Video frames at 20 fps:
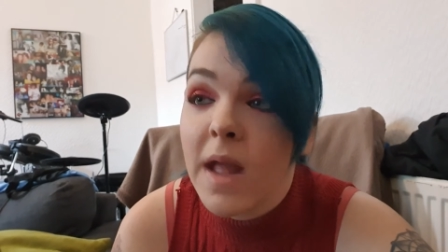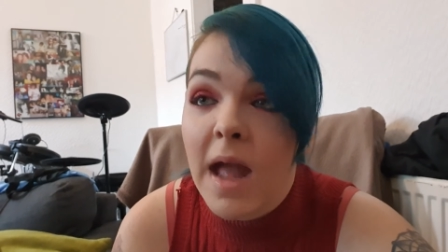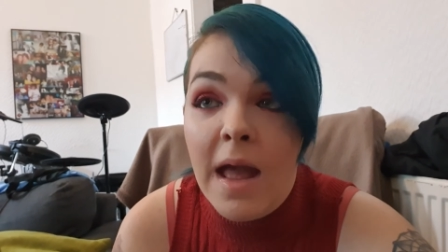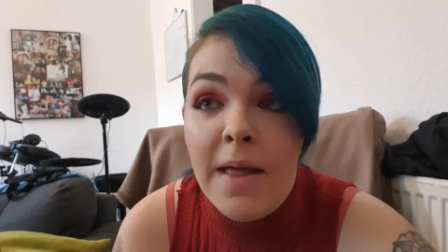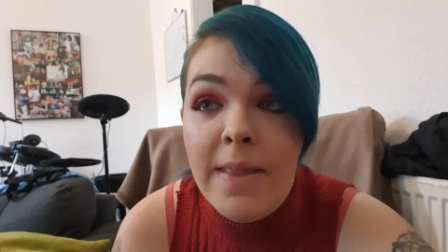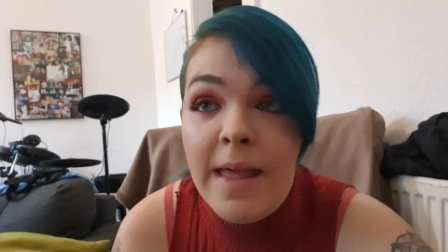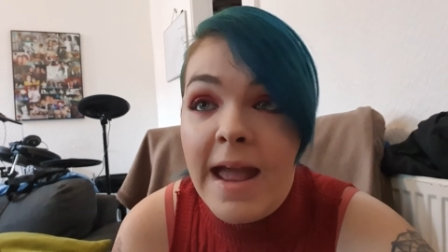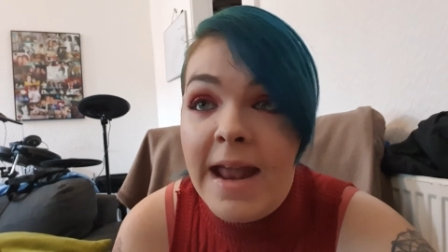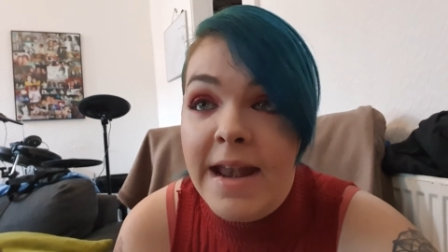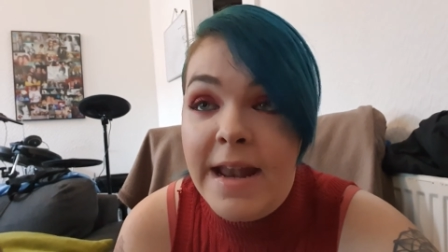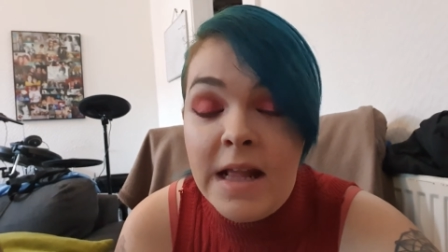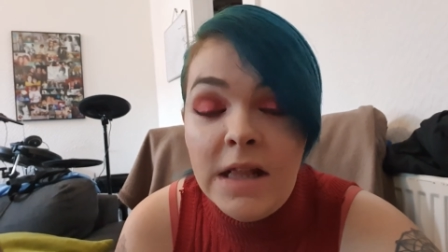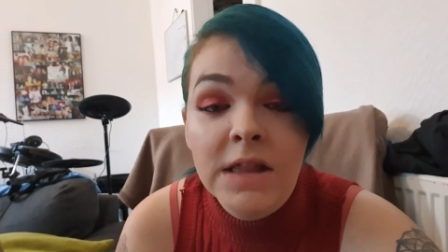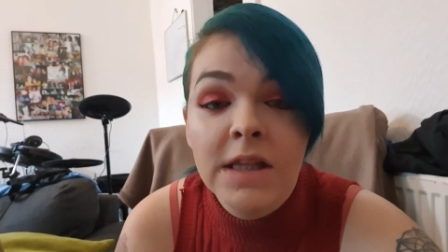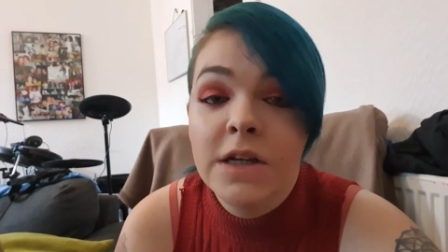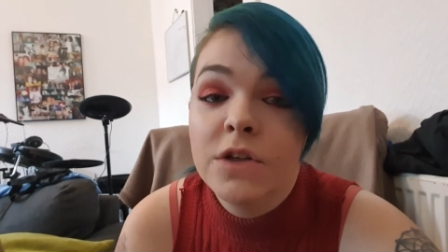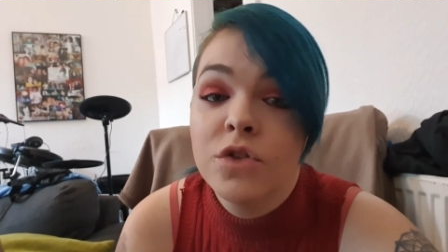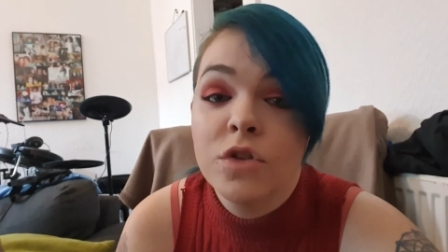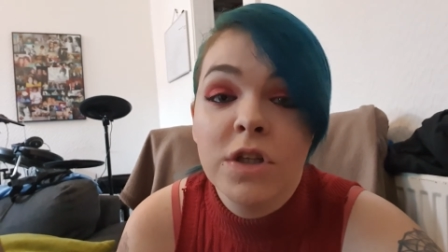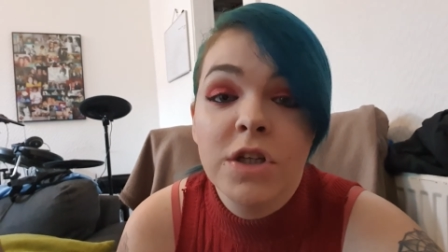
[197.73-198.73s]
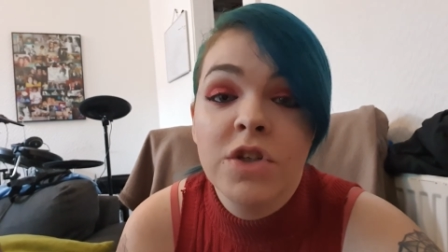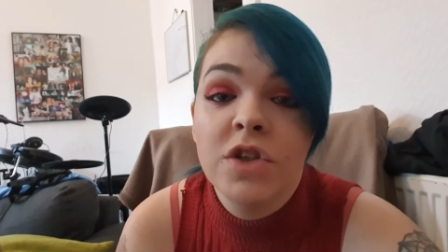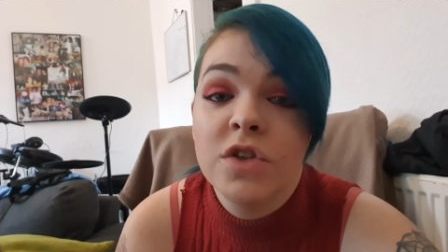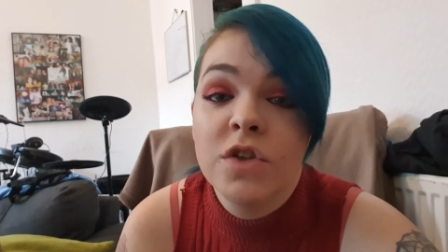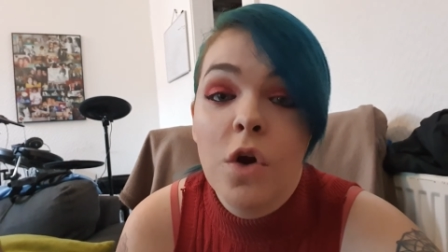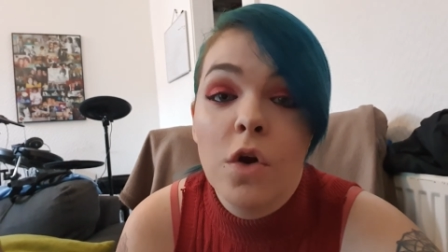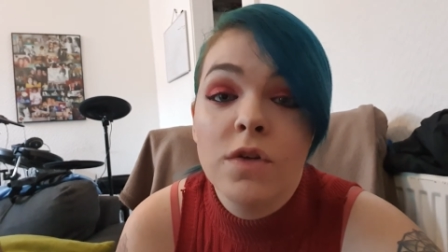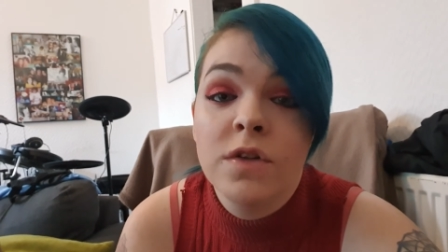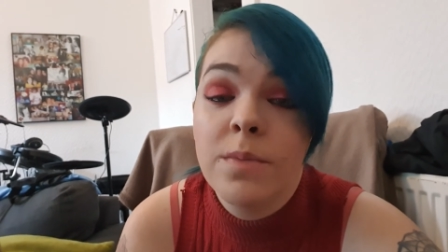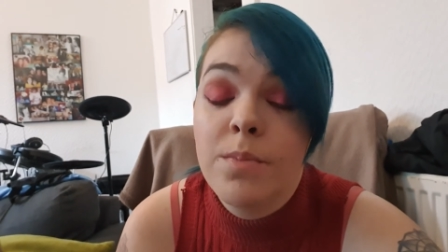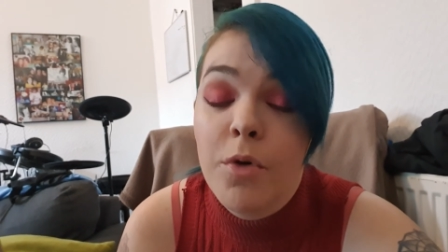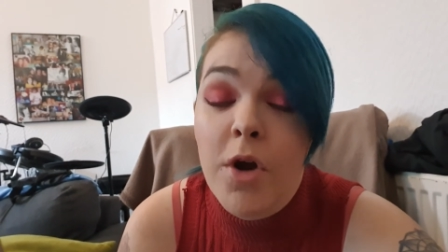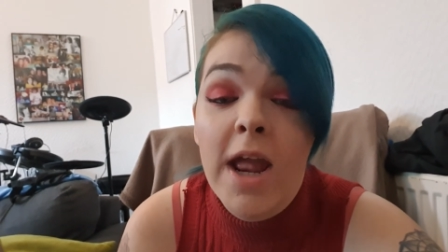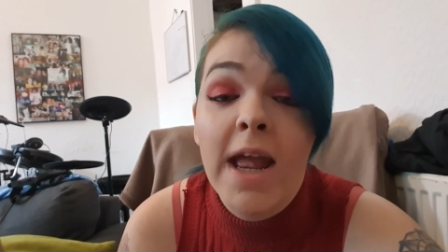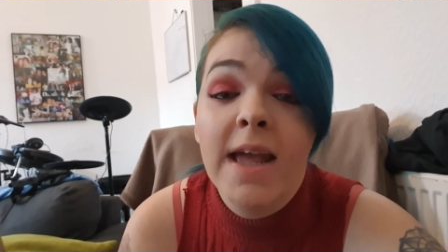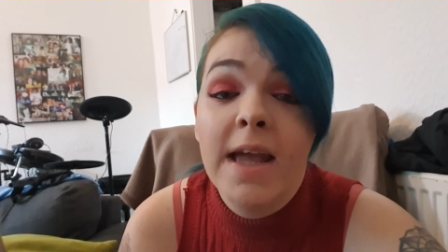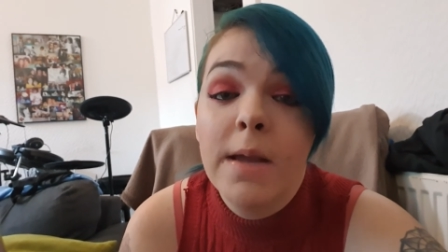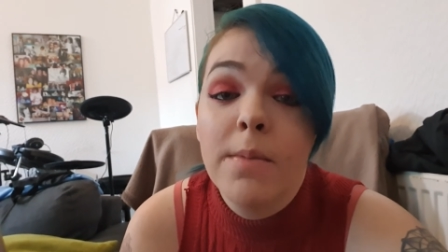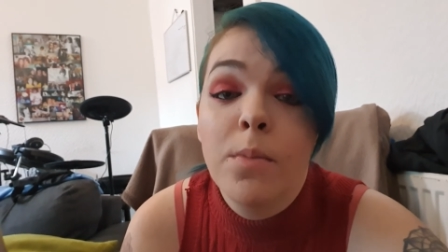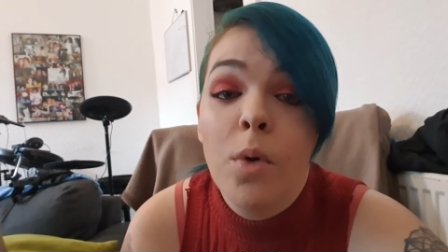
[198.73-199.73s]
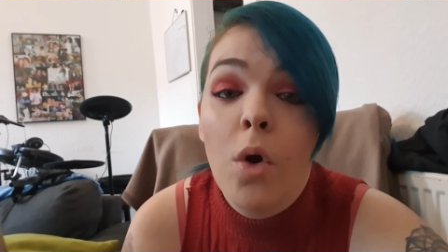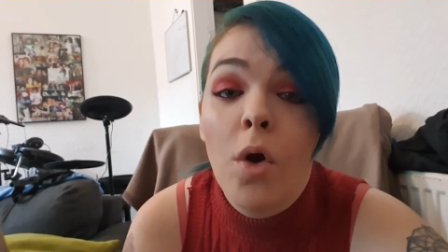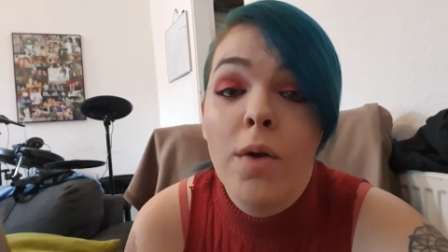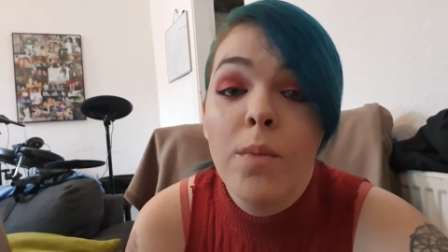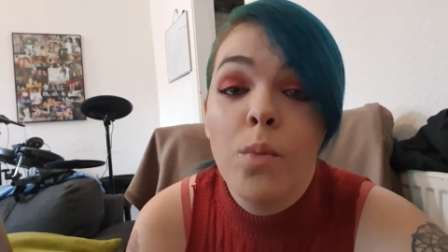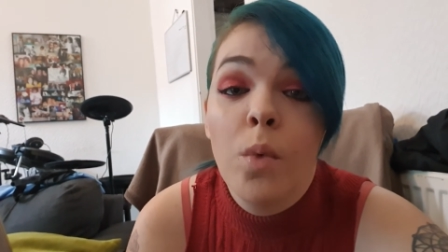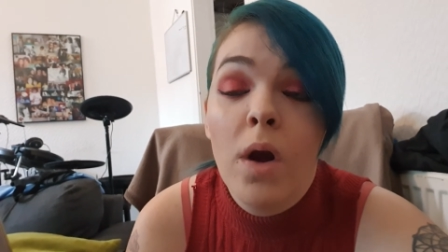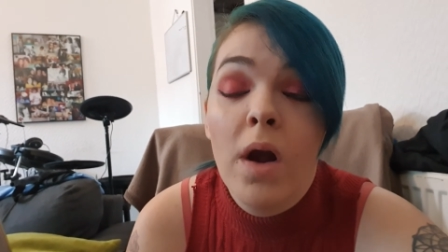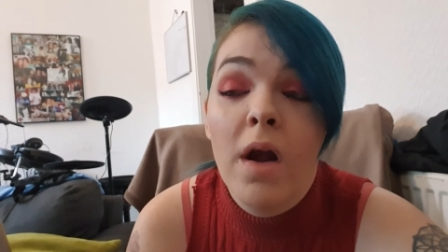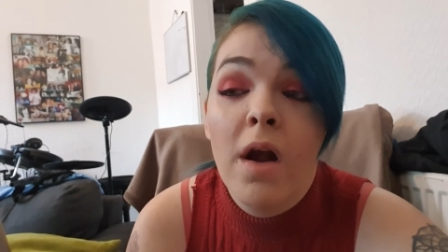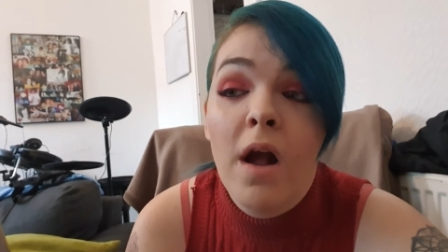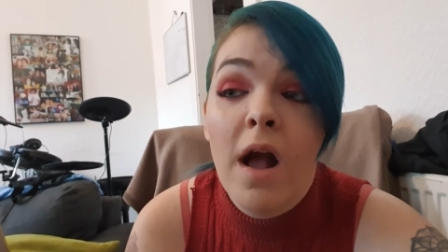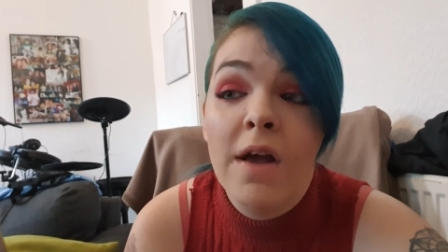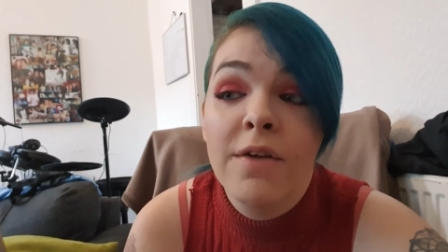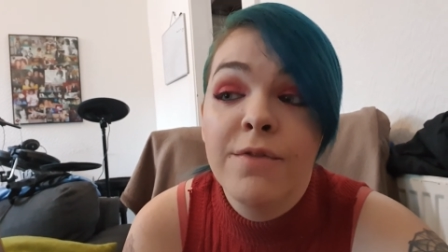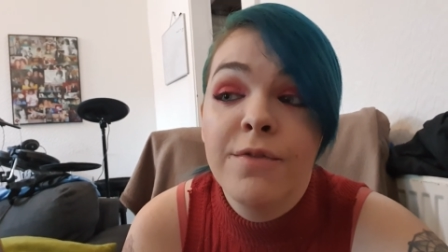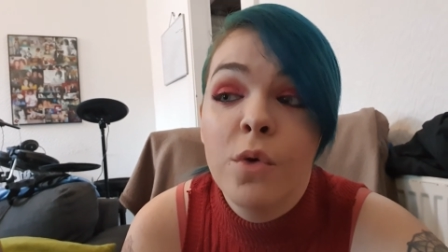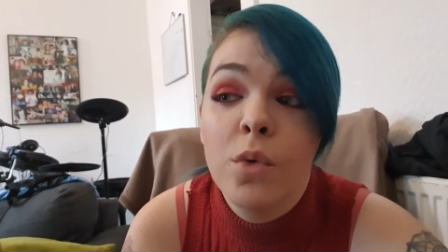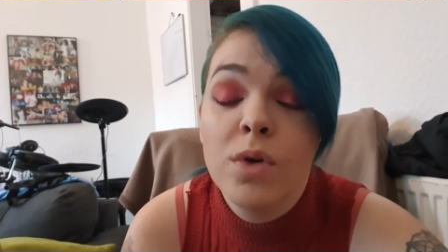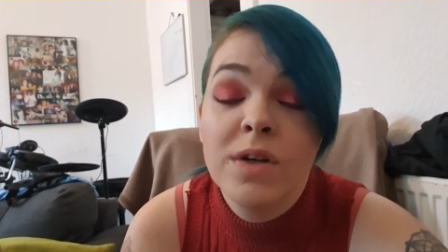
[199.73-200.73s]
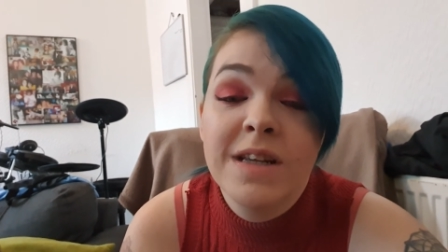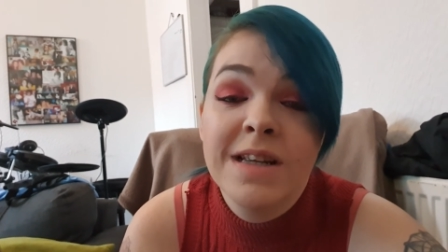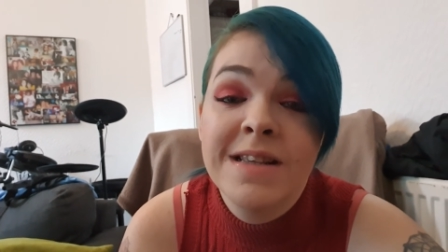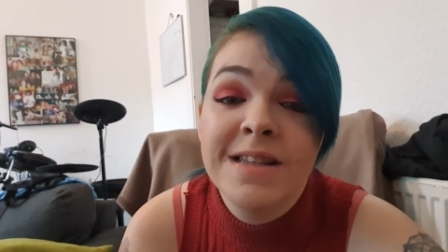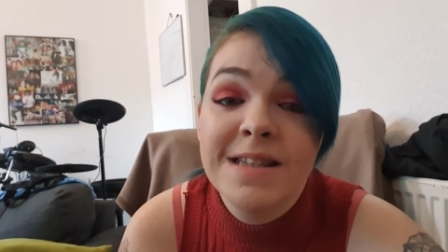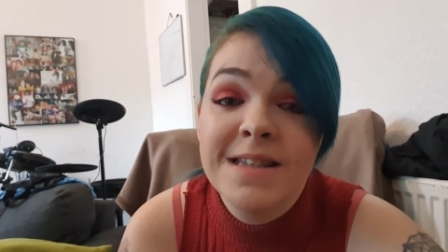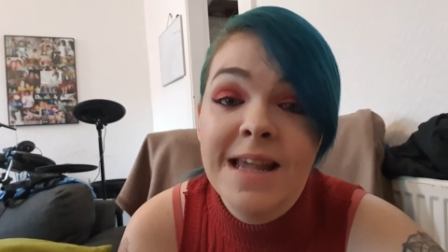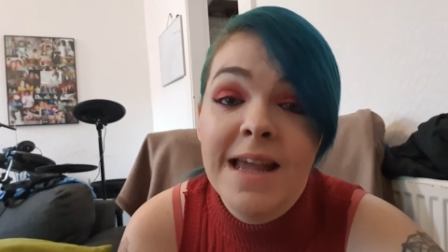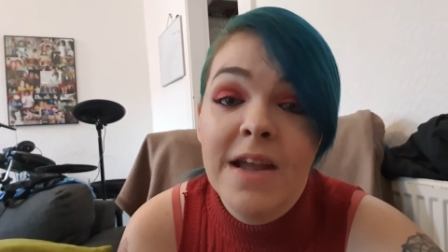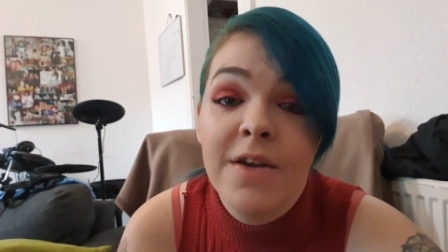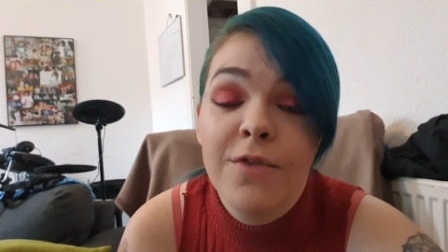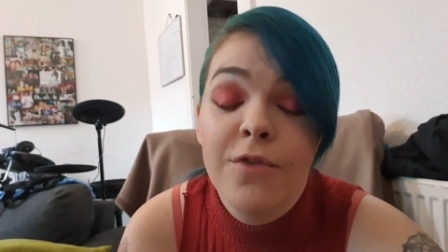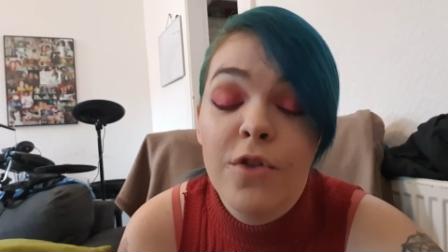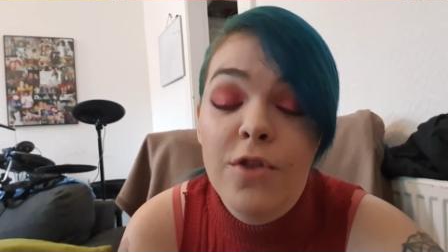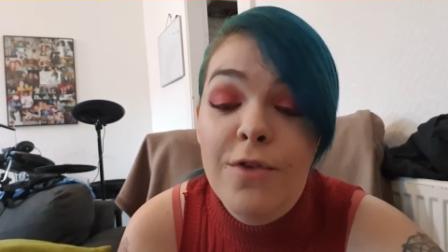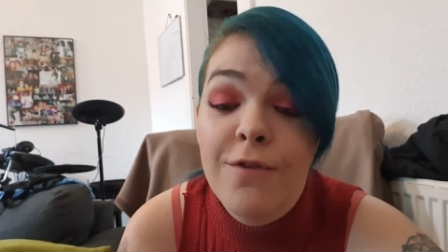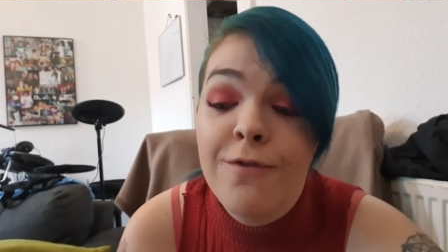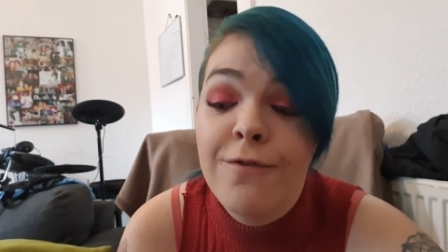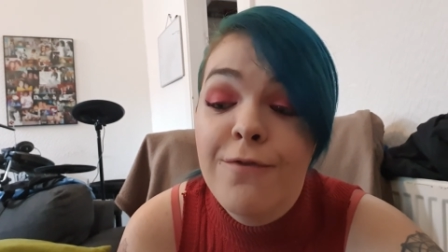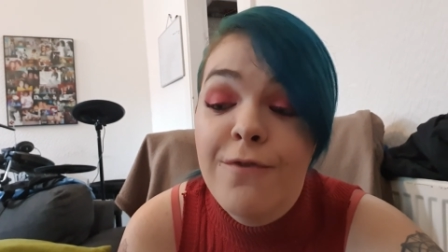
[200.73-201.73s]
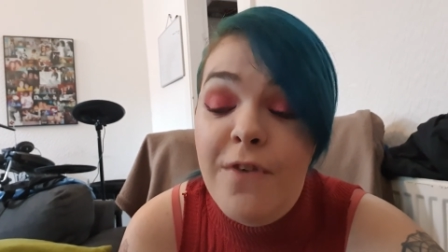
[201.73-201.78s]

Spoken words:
And then it literally just got to breaking point where I phoned in sick for the